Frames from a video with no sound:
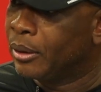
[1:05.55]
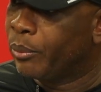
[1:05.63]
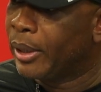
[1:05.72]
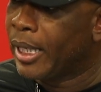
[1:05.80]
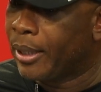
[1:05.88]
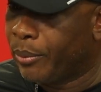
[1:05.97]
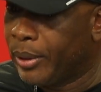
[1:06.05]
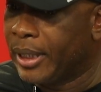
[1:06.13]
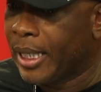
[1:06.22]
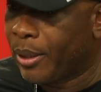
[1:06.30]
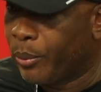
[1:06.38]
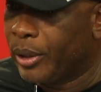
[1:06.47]
We got
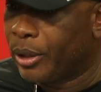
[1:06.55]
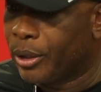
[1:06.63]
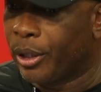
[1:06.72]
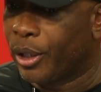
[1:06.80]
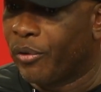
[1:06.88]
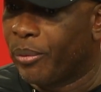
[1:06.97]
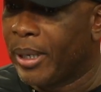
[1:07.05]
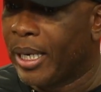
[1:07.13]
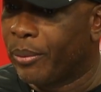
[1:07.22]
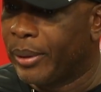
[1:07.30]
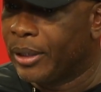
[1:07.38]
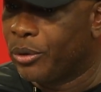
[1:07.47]
to win the turnover
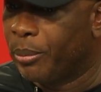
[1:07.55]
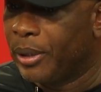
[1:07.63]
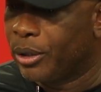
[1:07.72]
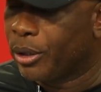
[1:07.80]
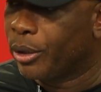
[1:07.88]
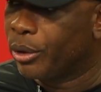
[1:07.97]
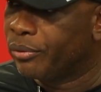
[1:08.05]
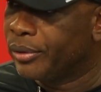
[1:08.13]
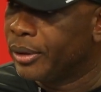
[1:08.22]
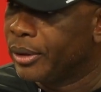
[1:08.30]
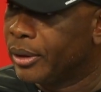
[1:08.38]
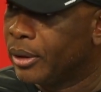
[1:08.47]
battle. We had too many
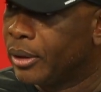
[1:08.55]
turnovers.